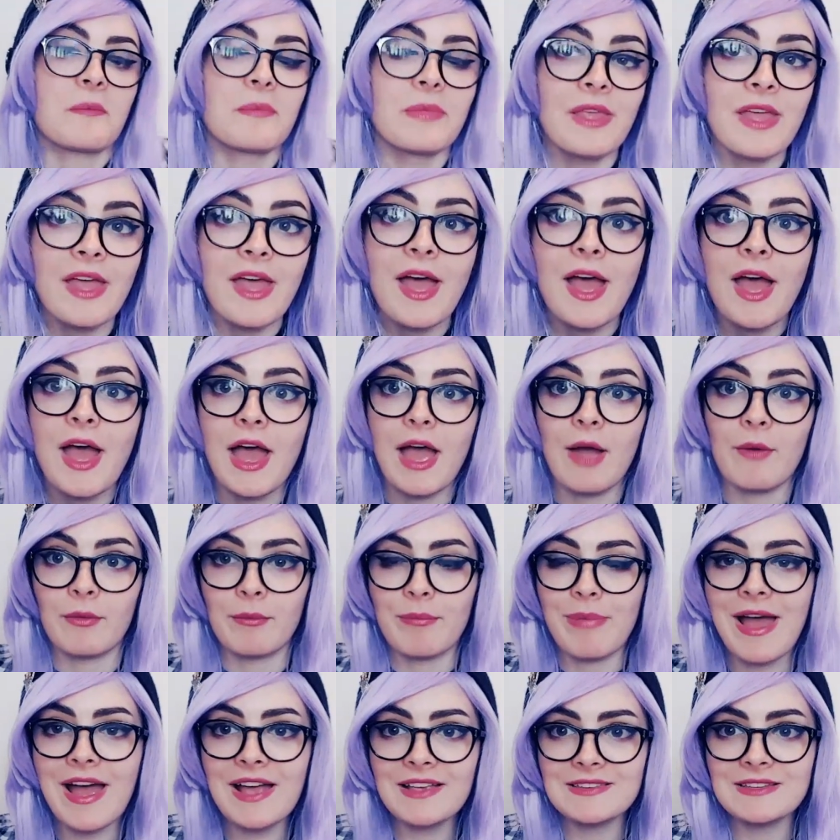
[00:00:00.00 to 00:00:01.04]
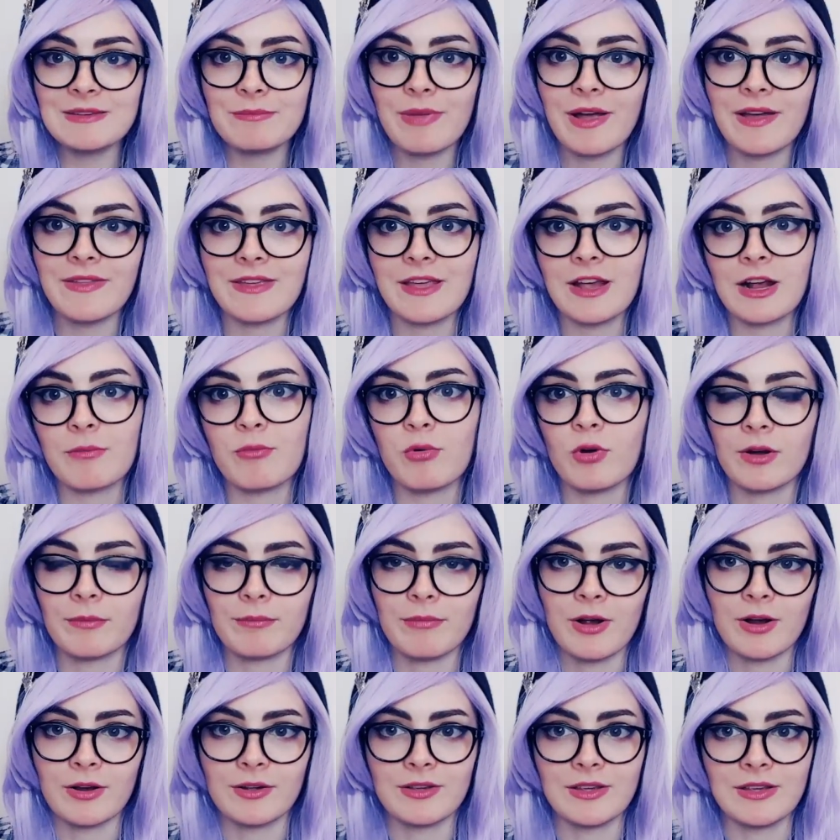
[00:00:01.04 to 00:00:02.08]
And we're passing by the
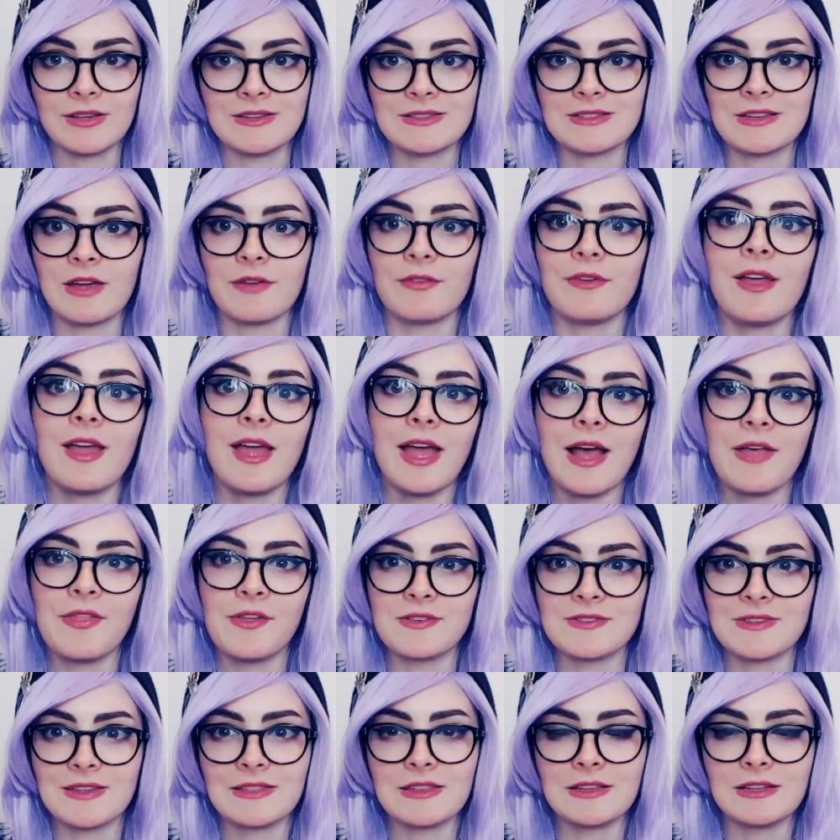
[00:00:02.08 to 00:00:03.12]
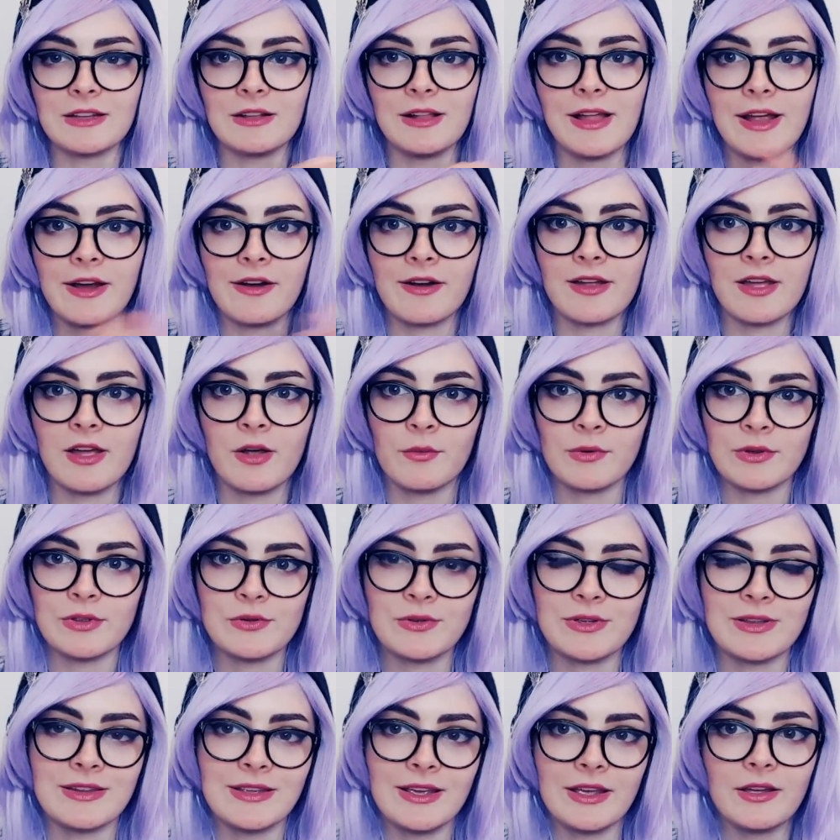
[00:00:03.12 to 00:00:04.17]
airport parking stuff, and there's like the little area where
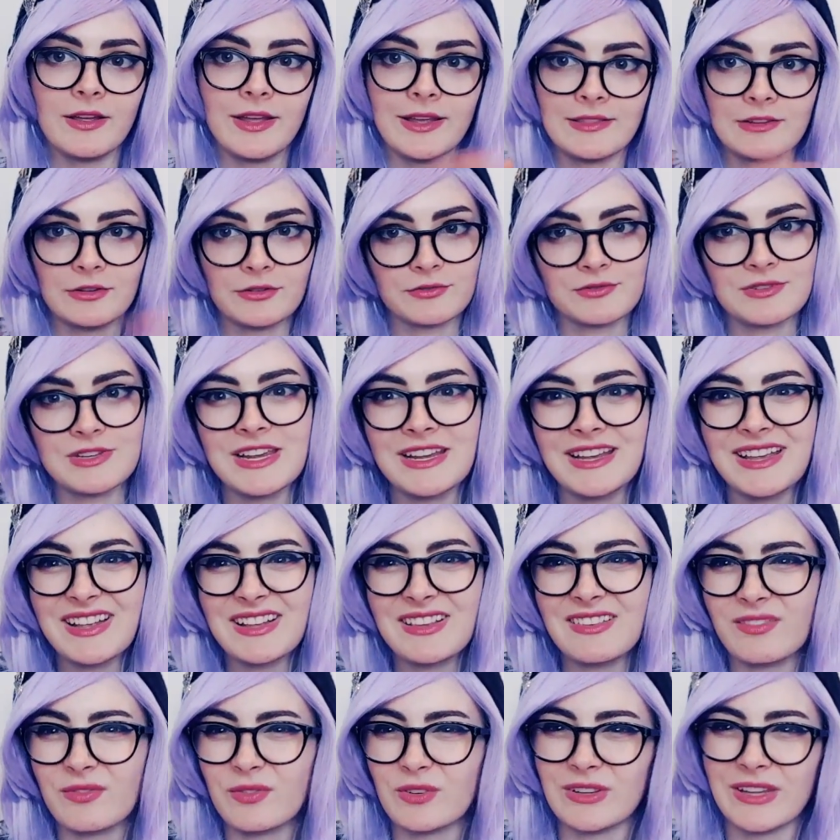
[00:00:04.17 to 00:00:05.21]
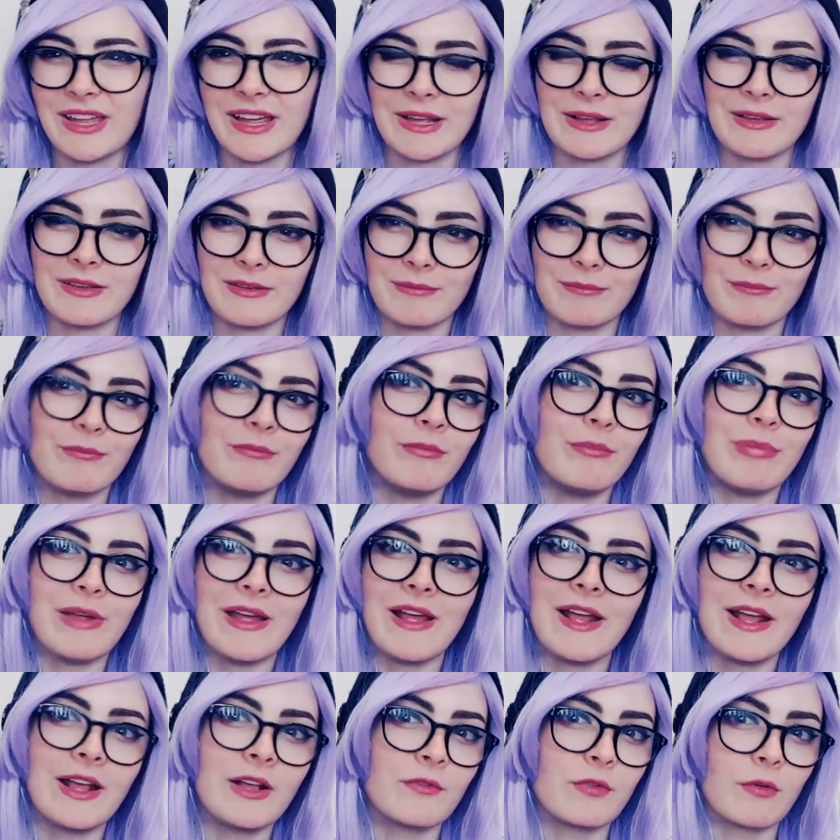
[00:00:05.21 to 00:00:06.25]
you can get like your tickets for like
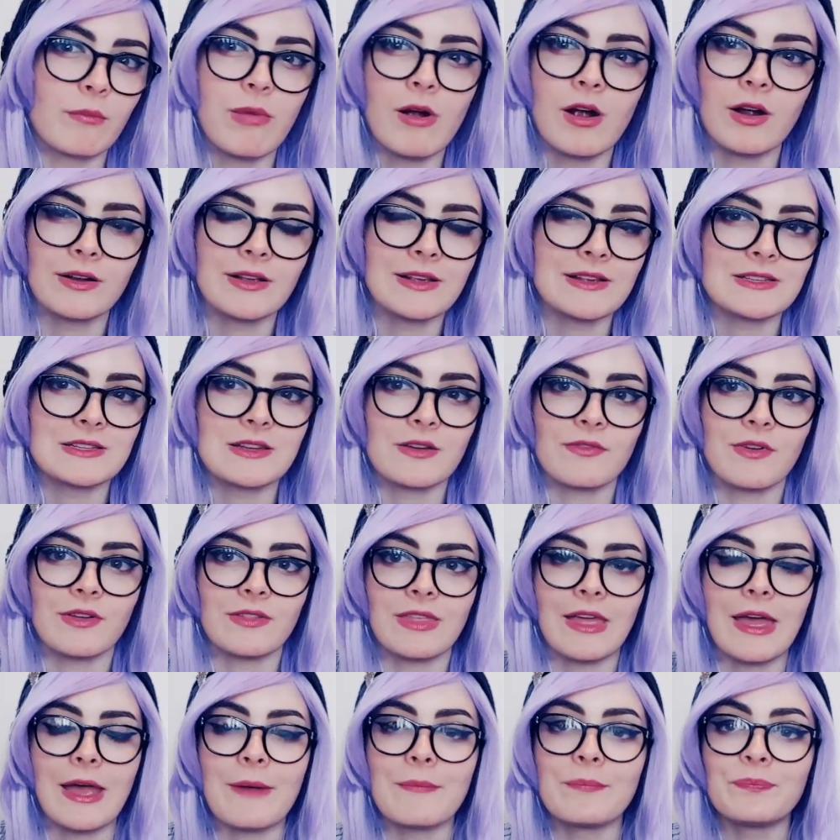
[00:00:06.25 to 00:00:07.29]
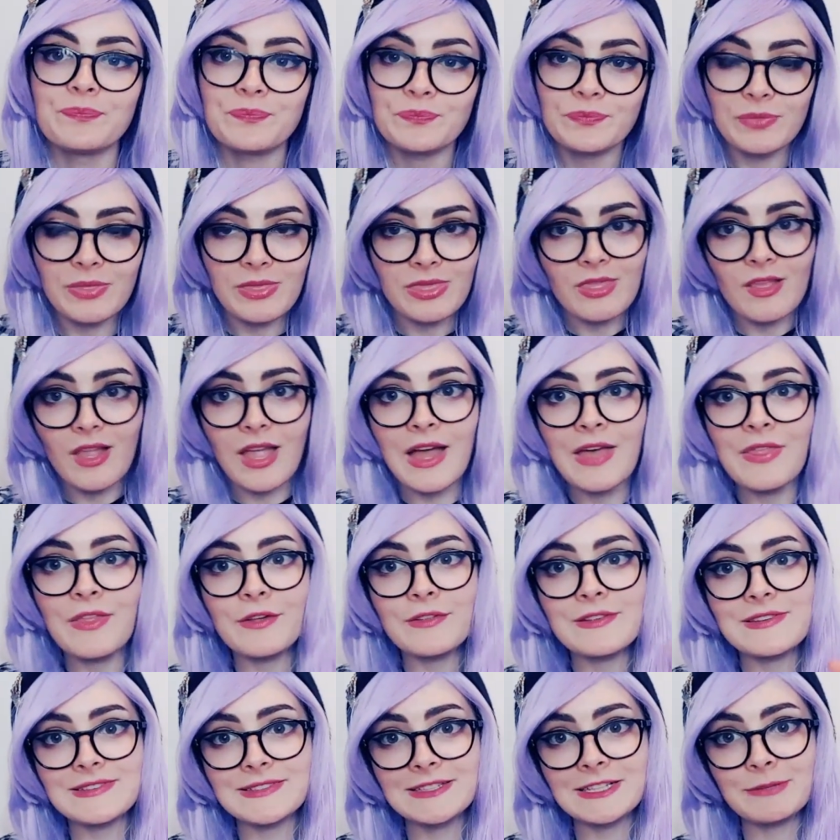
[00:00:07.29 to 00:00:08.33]
paying for parking, stuff like that. And
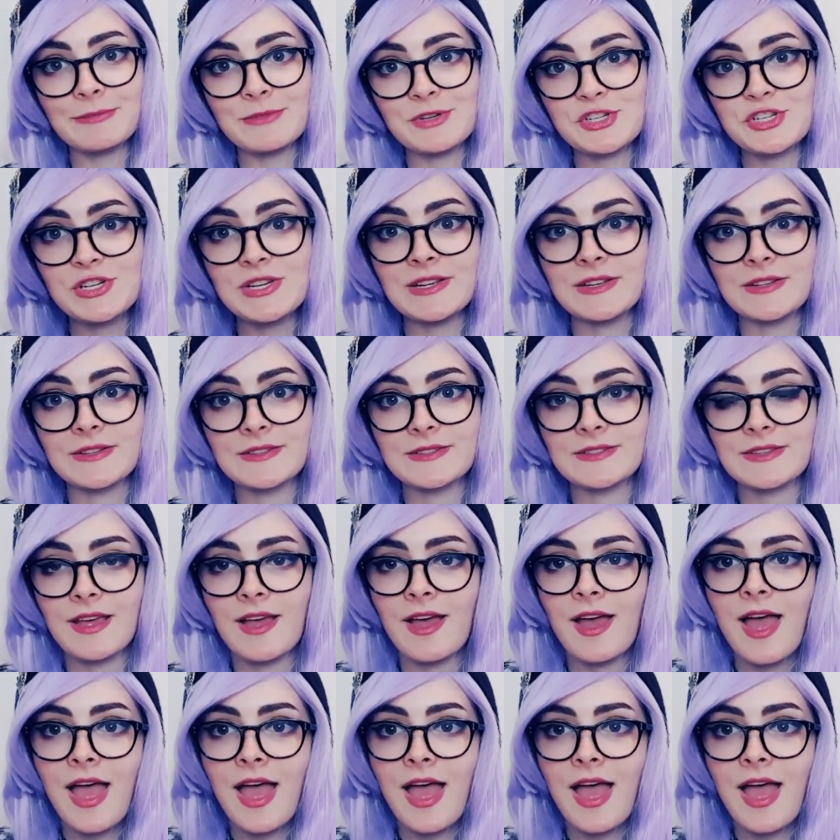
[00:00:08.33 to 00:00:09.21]
there are these little machines,